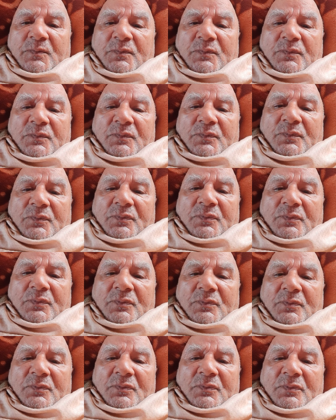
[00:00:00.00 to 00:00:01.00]

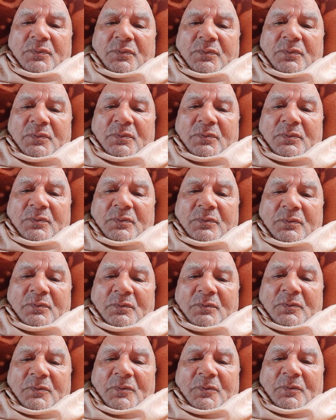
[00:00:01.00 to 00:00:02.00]

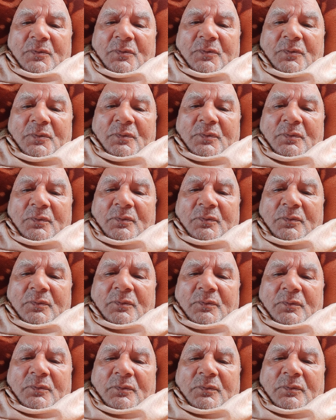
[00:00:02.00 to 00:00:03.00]

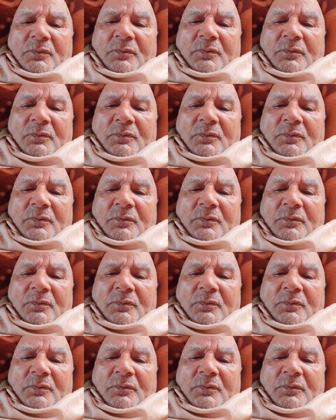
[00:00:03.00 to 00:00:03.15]
Nothing is said.